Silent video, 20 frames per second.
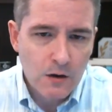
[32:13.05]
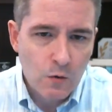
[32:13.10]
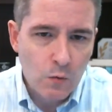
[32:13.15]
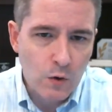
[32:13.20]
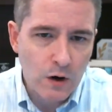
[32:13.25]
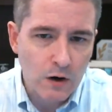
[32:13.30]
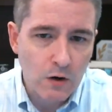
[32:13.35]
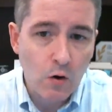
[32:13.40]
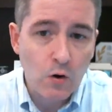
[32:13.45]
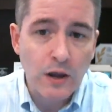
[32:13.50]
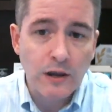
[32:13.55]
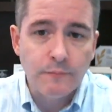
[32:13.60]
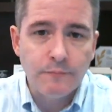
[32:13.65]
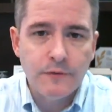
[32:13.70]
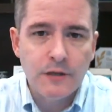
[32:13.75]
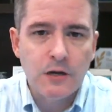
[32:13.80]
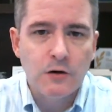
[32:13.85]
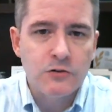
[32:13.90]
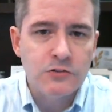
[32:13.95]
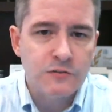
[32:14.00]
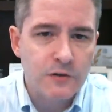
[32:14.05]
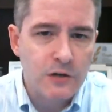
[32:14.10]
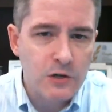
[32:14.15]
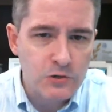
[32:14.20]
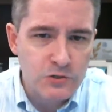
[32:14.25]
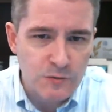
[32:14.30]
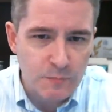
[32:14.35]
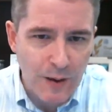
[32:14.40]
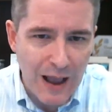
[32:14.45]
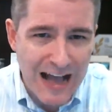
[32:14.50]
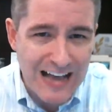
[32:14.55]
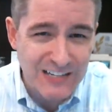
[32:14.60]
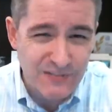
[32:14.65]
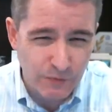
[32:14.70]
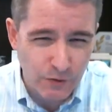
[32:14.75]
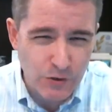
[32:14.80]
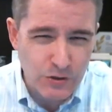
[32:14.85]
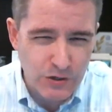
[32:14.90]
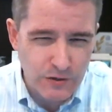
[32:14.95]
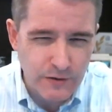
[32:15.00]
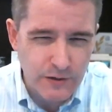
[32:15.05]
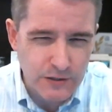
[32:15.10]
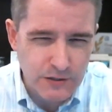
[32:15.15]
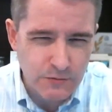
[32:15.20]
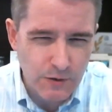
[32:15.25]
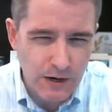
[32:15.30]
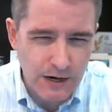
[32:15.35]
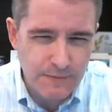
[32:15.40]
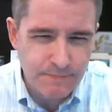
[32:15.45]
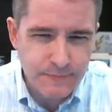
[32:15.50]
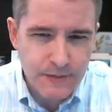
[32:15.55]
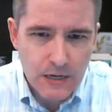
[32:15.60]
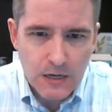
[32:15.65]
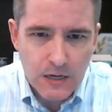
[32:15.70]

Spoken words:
where, okay, here's the past version of this, right?